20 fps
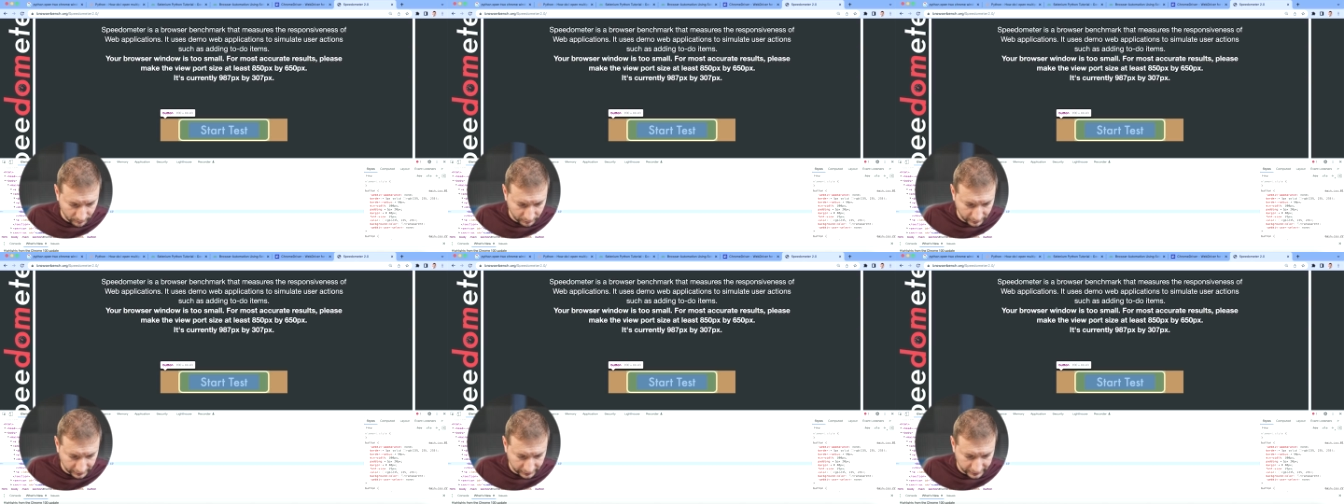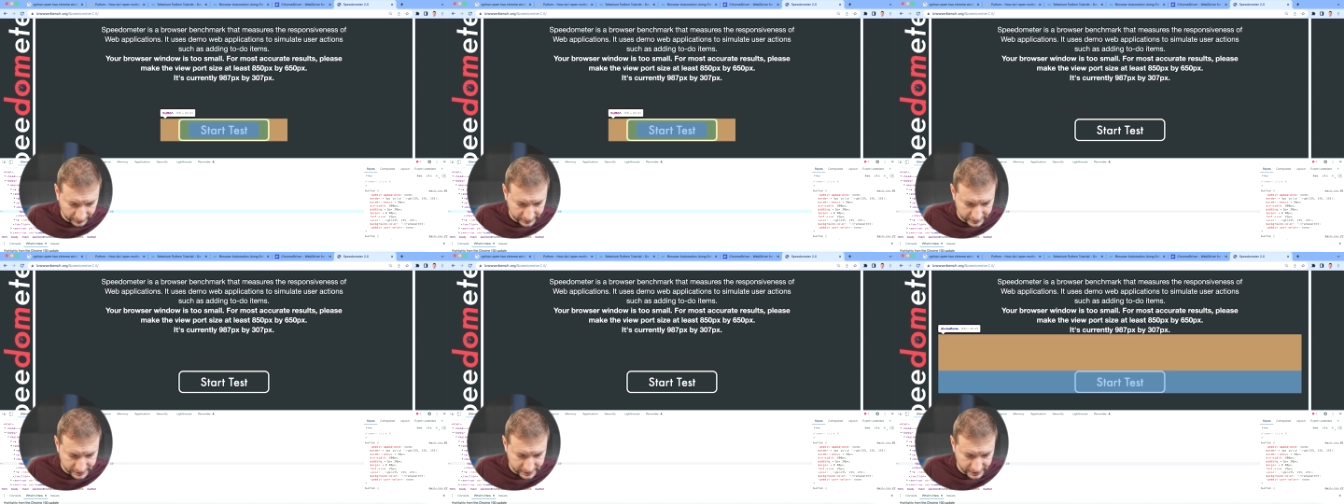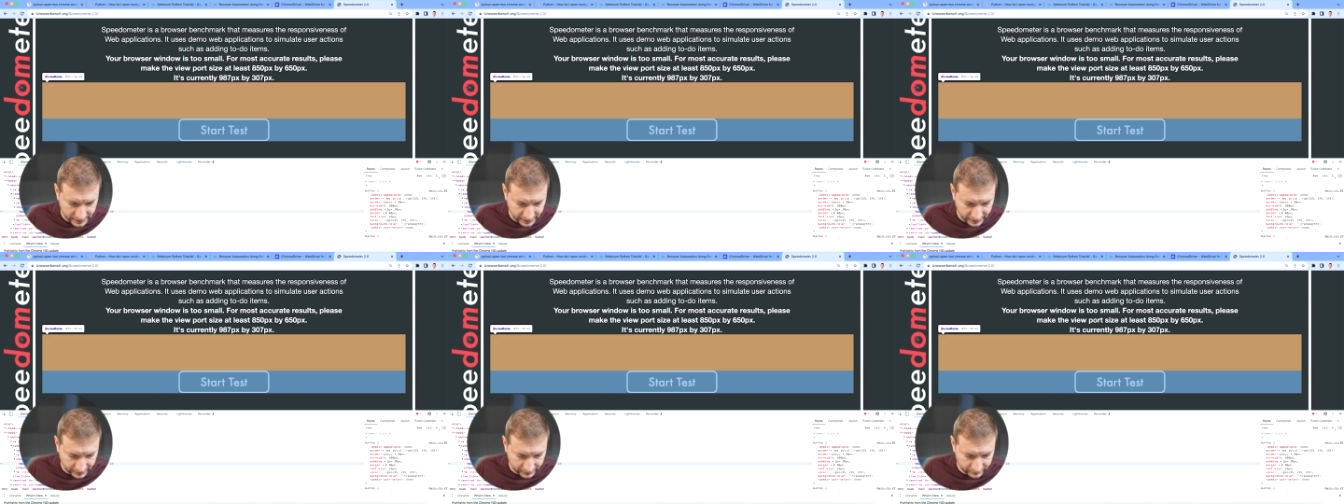but it does
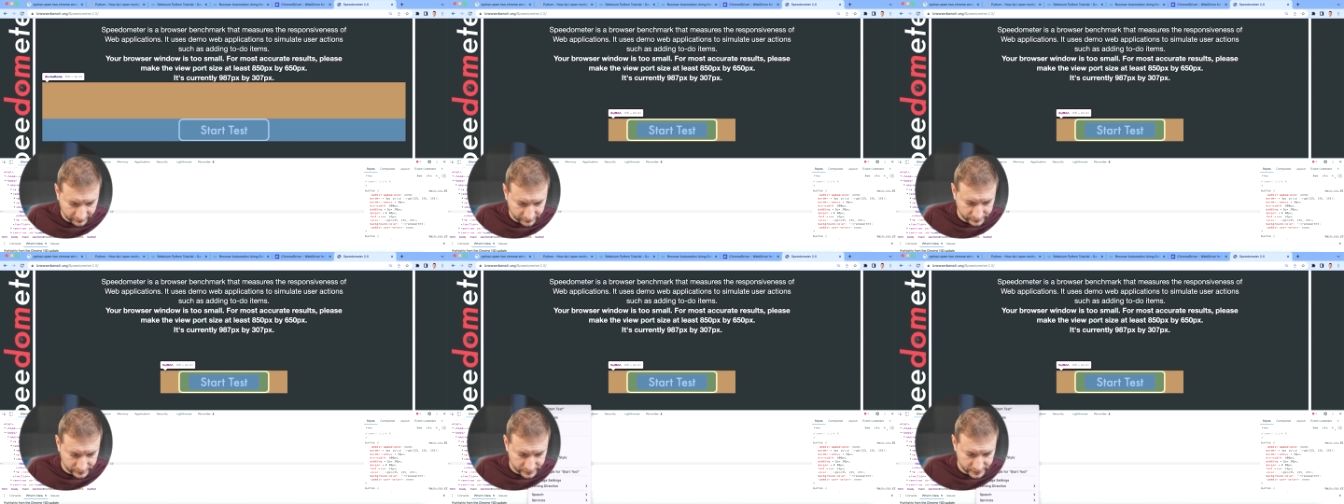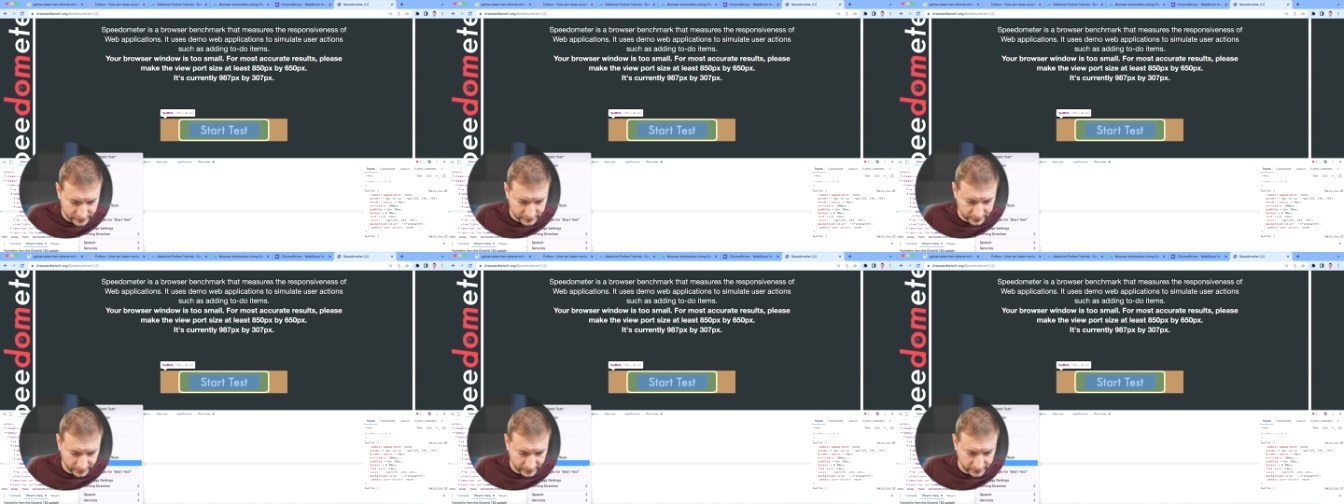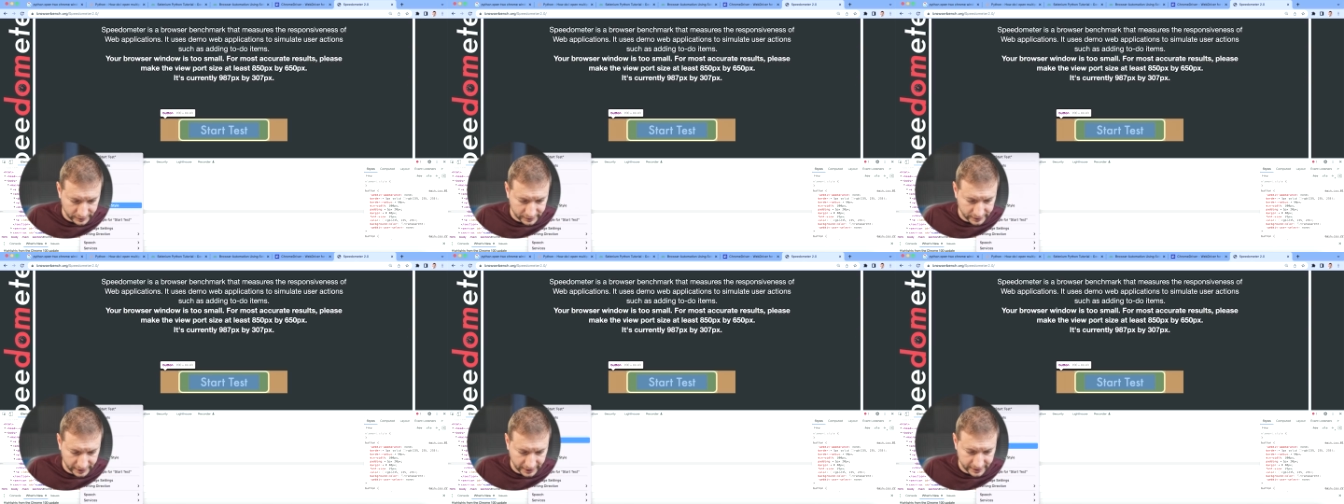have
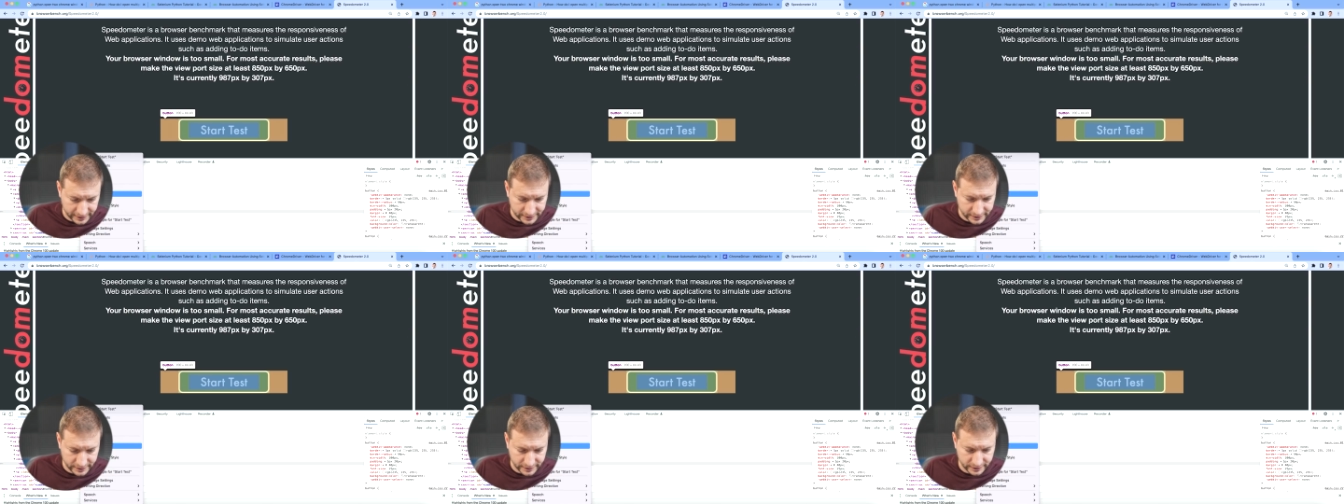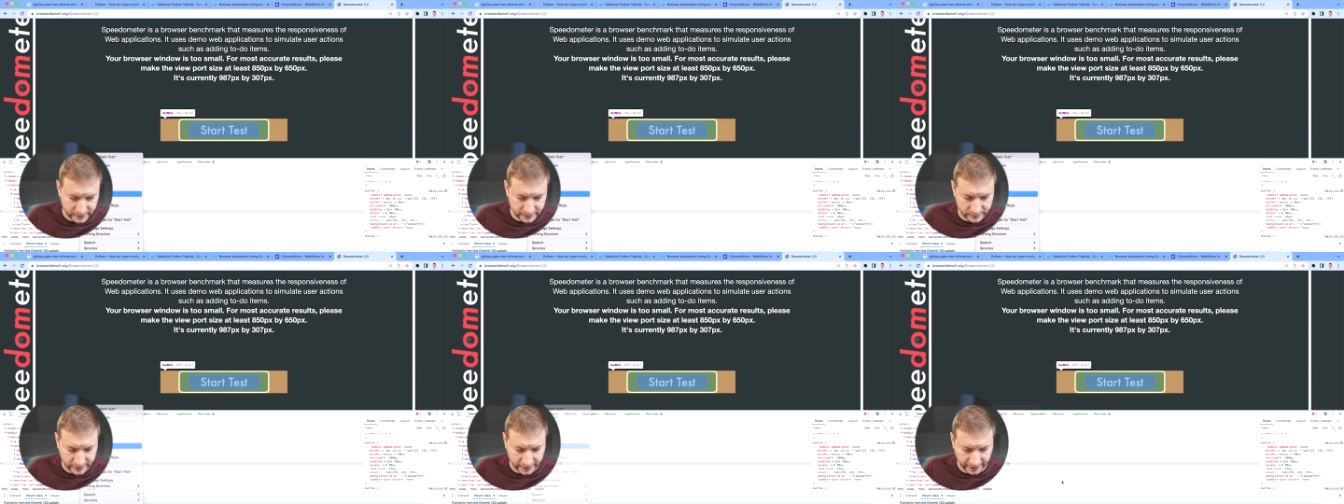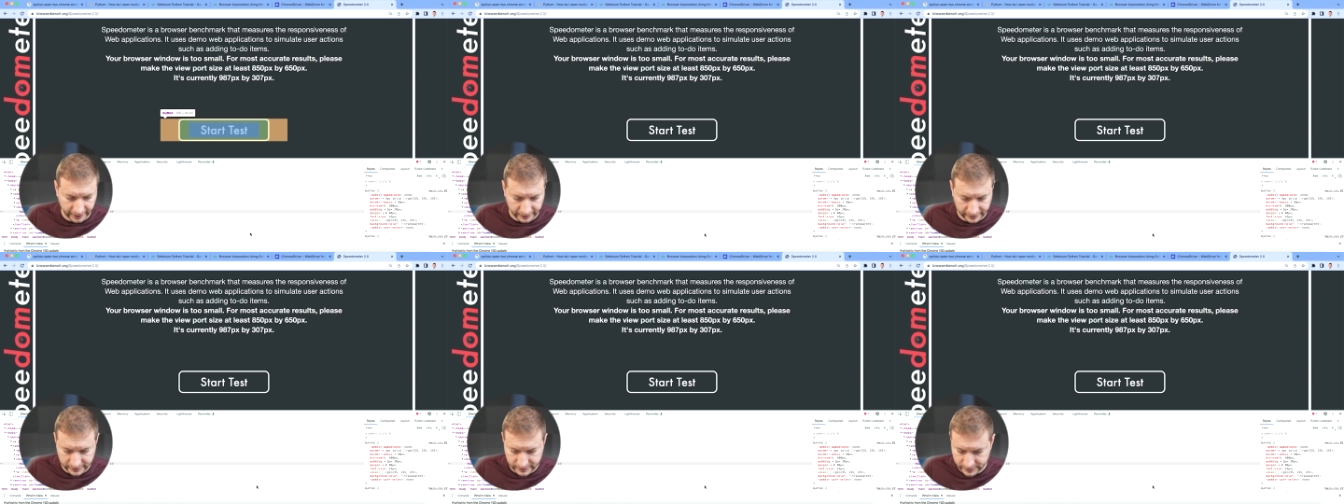start test
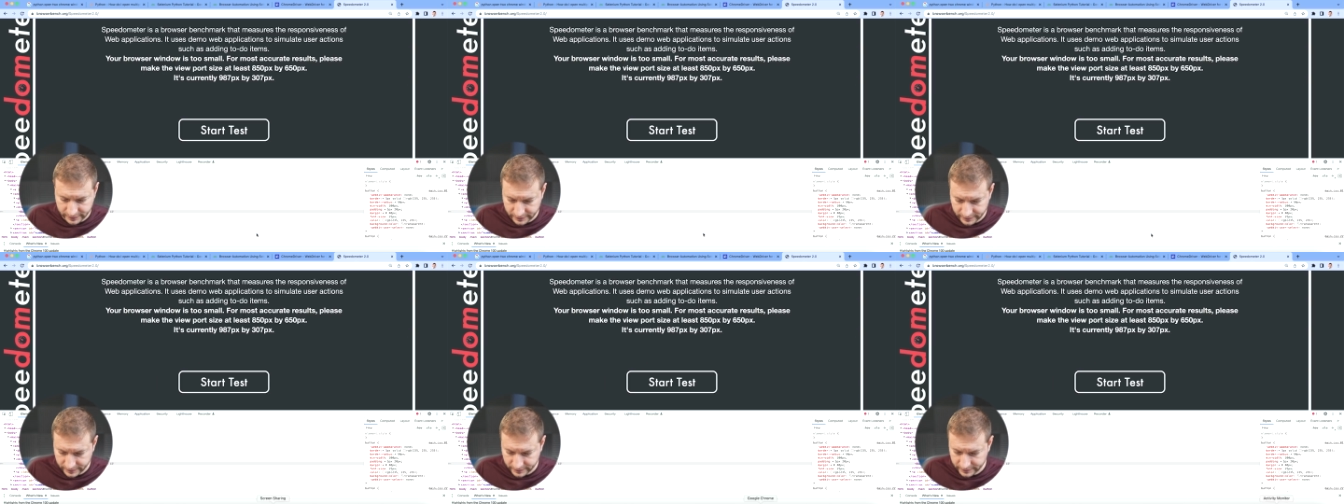text.